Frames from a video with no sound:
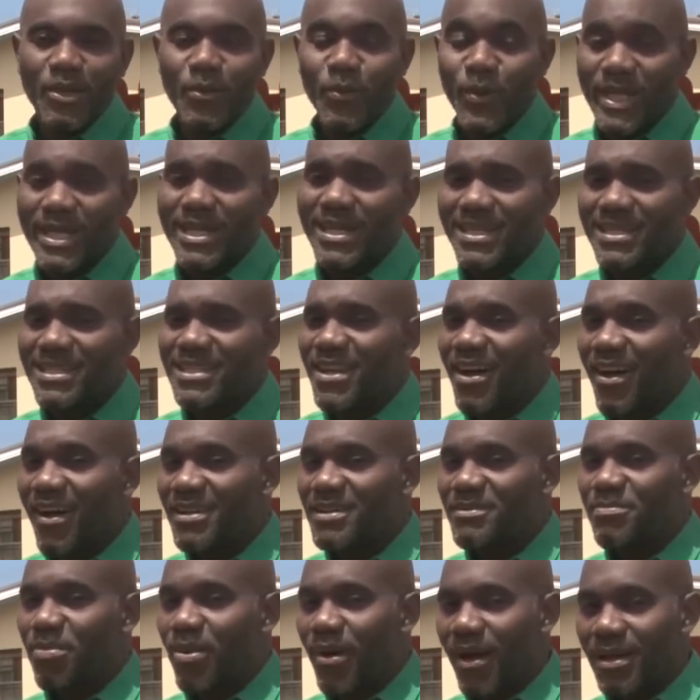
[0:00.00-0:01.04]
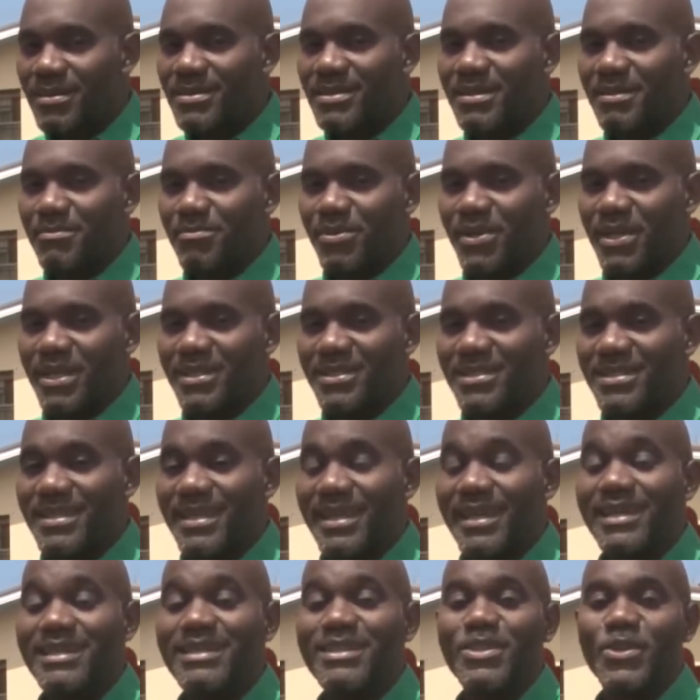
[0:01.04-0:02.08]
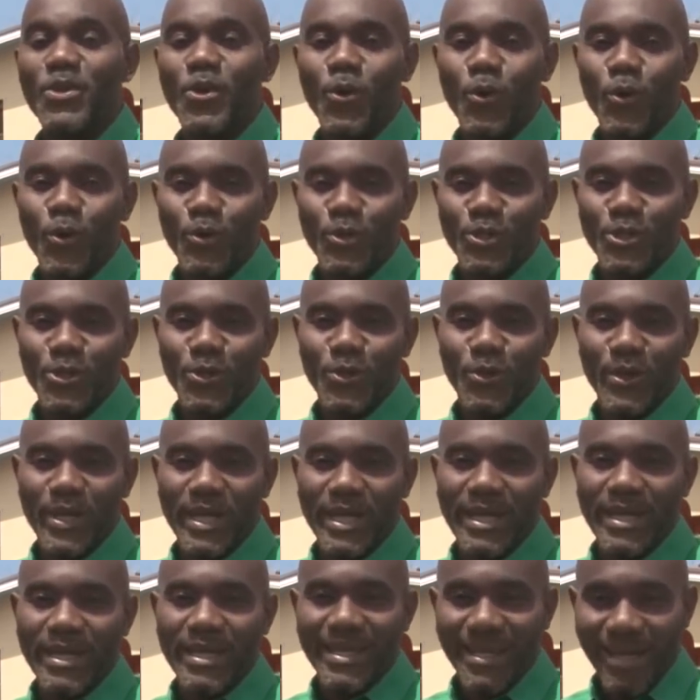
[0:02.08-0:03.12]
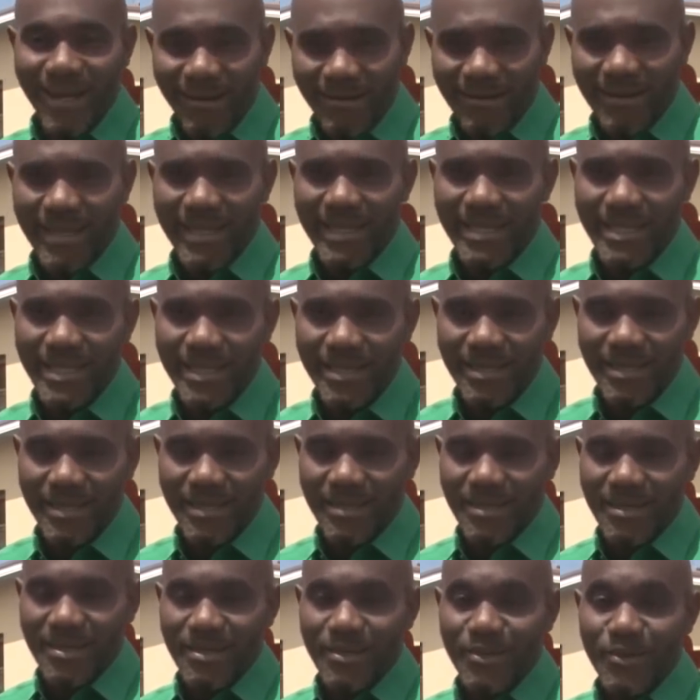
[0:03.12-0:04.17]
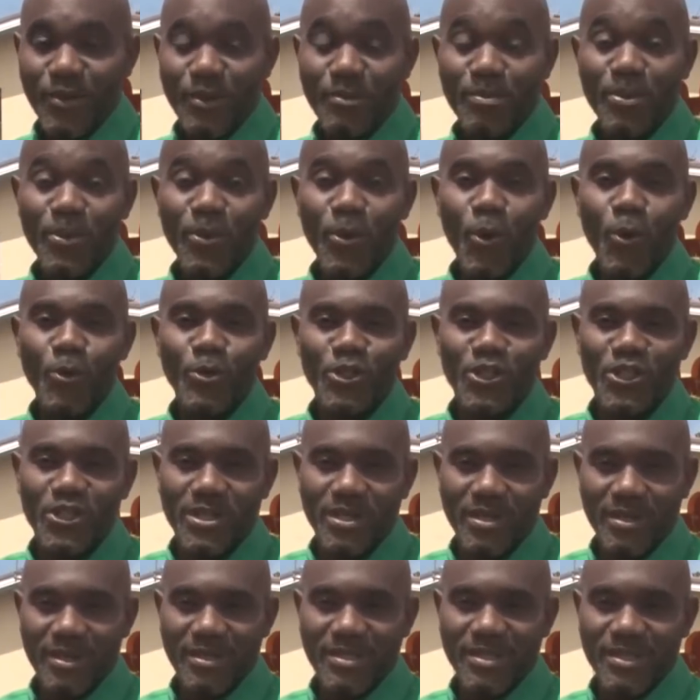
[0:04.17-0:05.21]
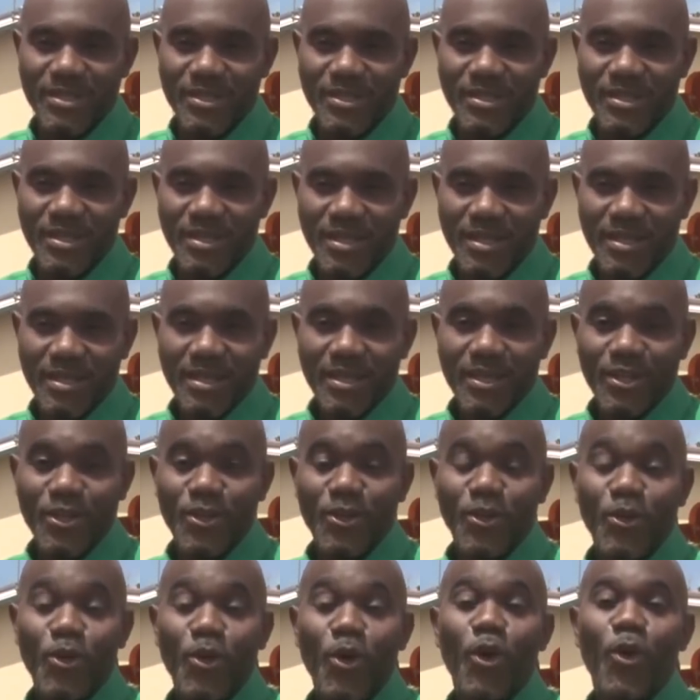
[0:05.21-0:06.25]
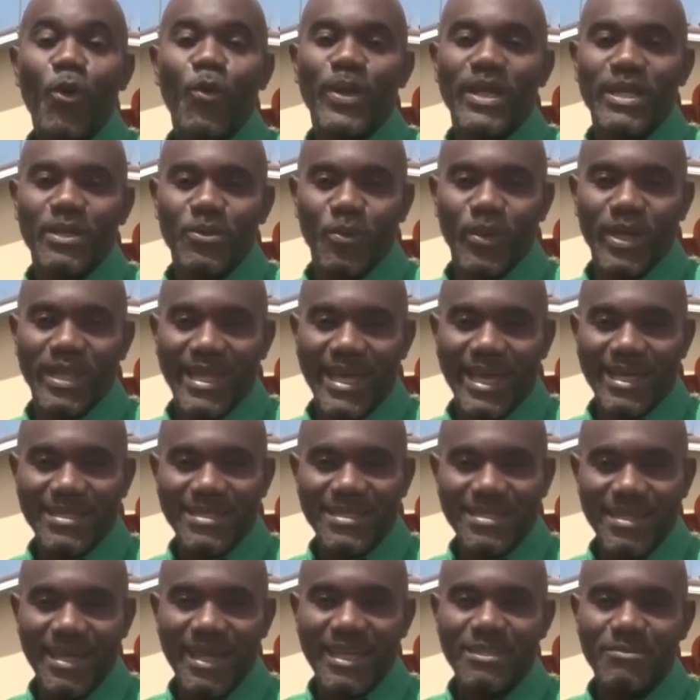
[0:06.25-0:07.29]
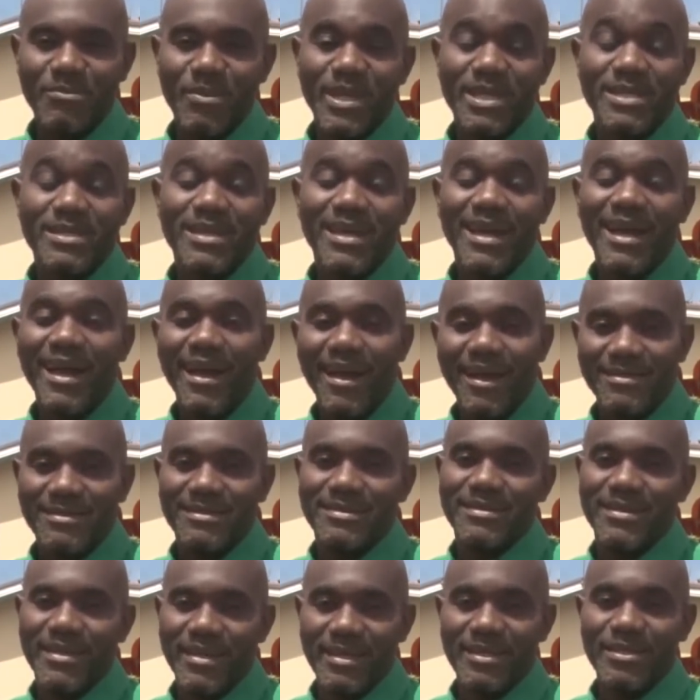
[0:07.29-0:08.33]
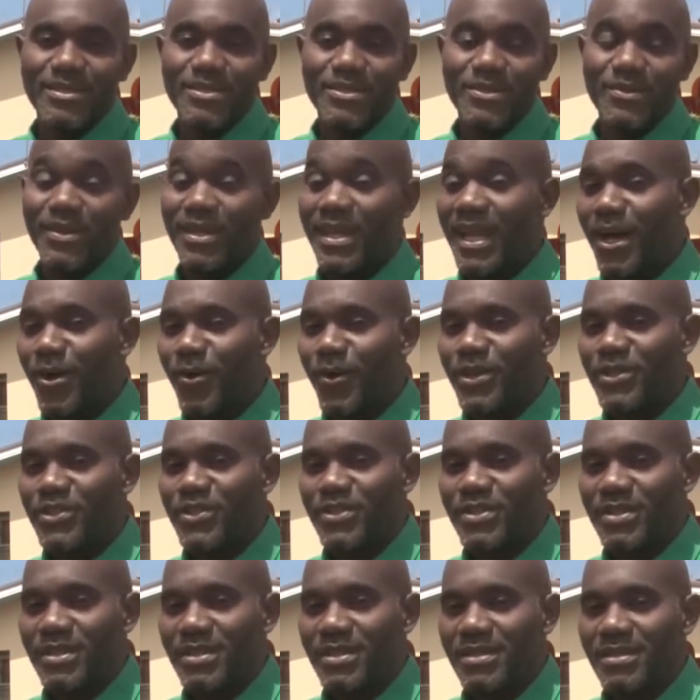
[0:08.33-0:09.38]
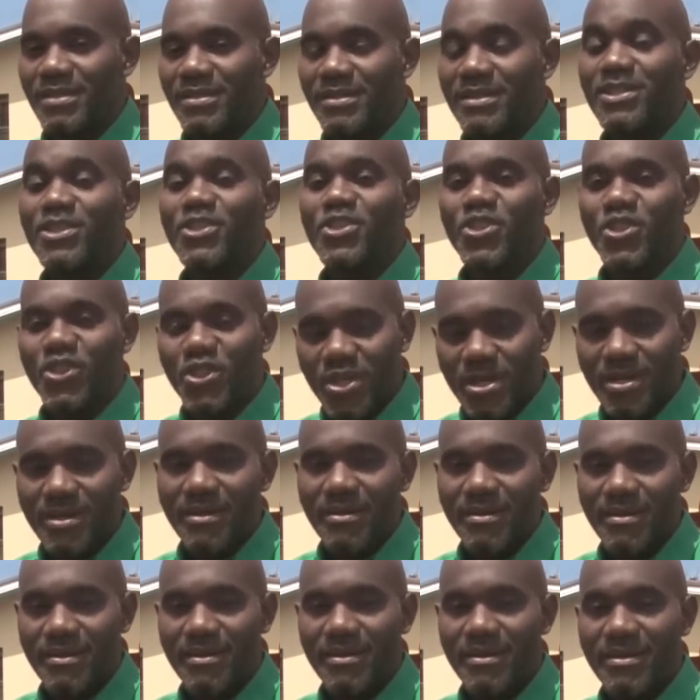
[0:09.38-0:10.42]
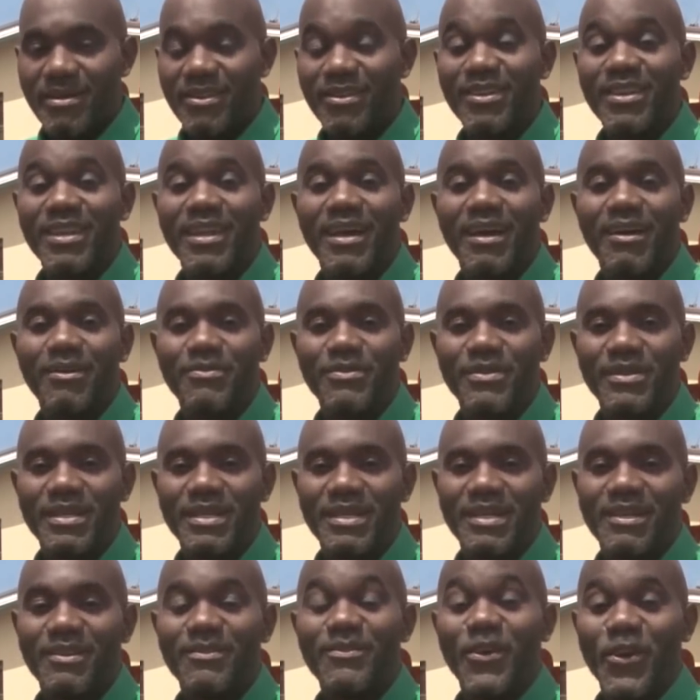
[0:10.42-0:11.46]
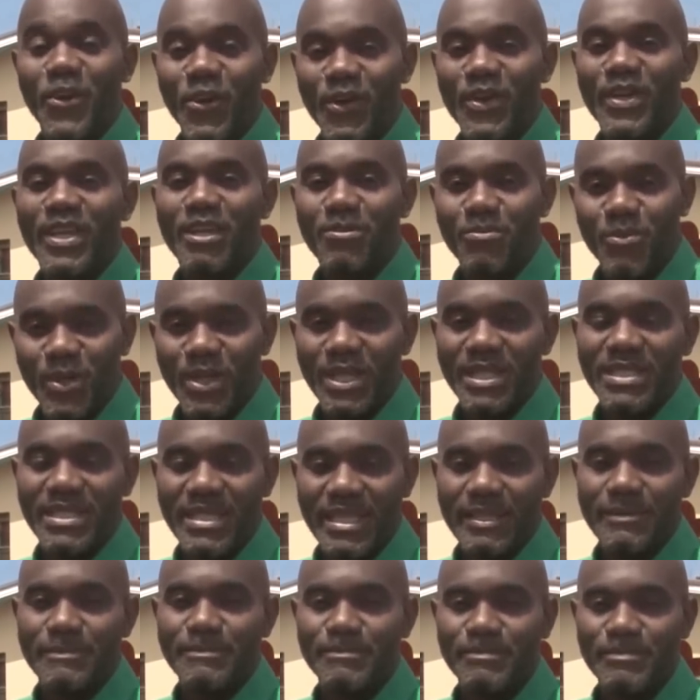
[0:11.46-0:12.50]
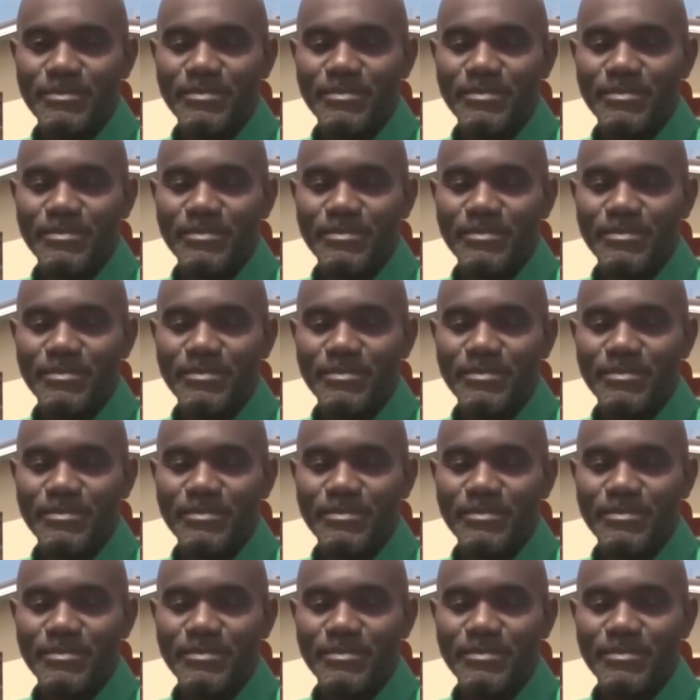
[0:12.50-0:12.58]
we could not possibly say no to a young lady who approached us glowing with excitement, asking to allow us to share her love for her community.